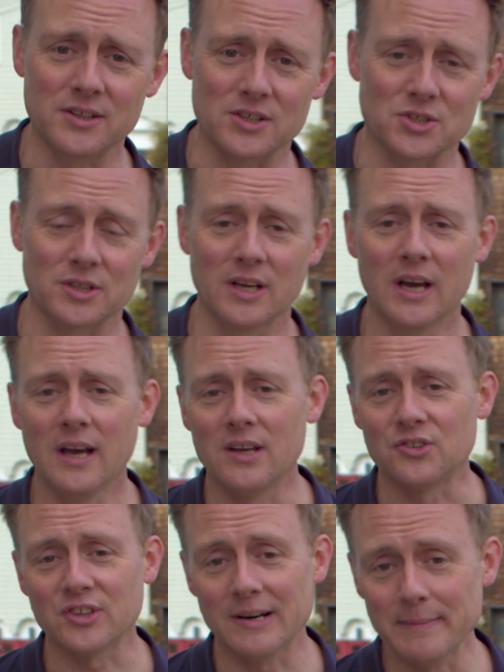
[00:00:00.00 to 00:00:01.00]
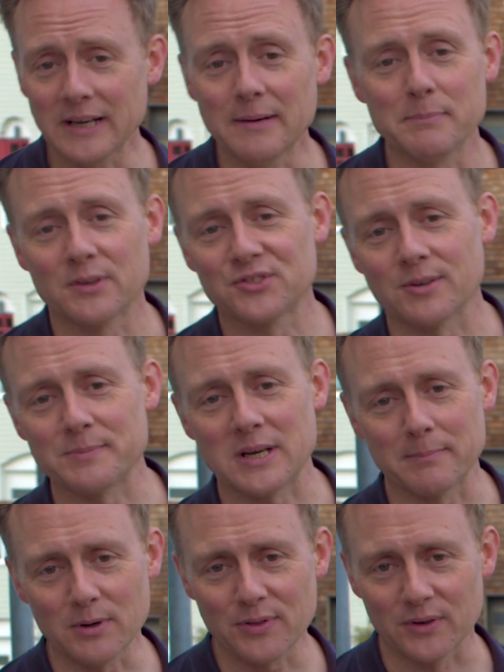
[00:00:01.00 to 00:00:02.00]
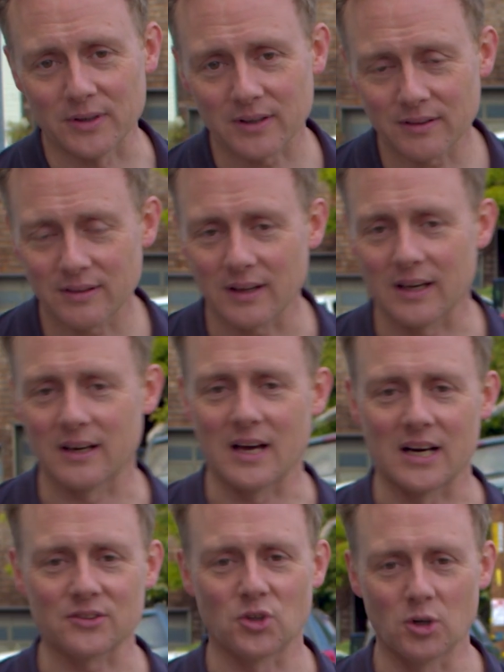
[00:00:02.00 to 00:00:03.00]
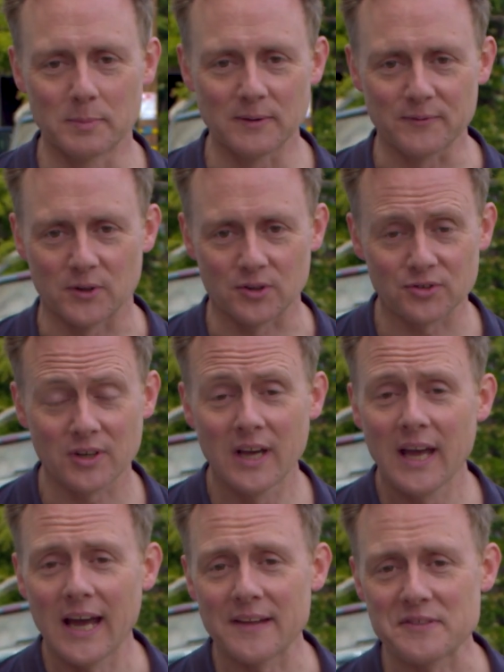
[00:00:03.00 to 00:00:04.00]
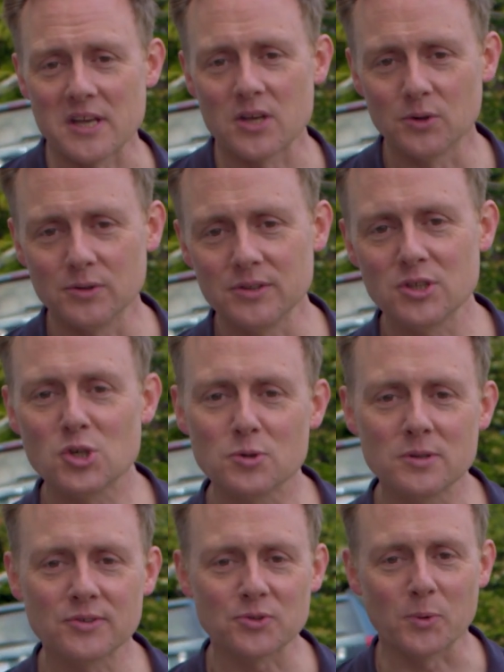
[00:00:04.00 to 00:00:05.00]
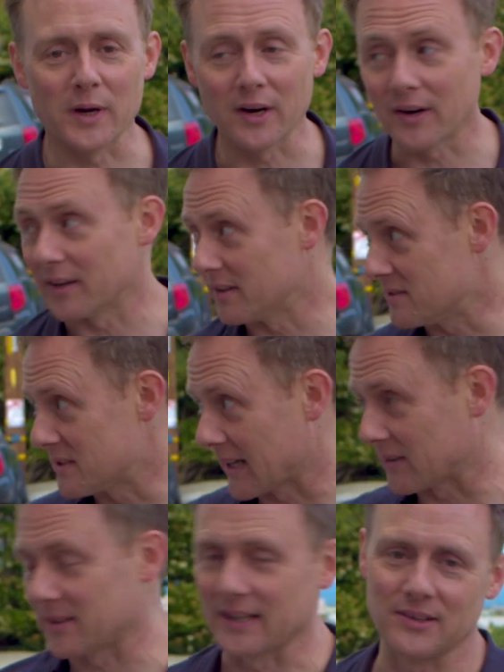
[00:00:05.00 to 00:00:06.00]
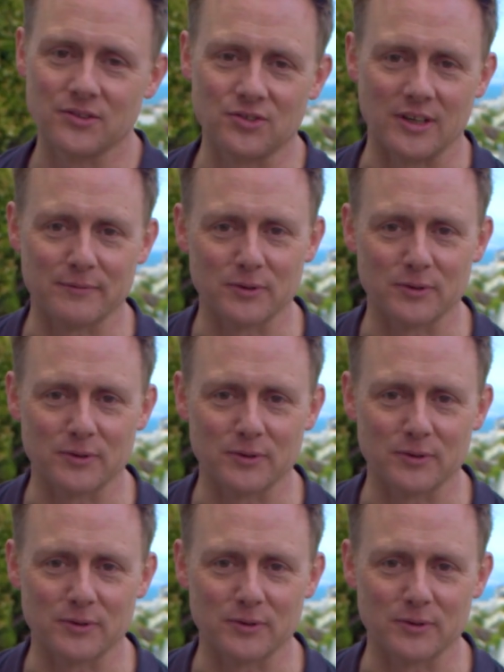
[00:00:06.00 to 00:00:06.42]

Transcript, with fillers: edition is coming up on September 30th and October 1st at the Hilton Union Square in downtown San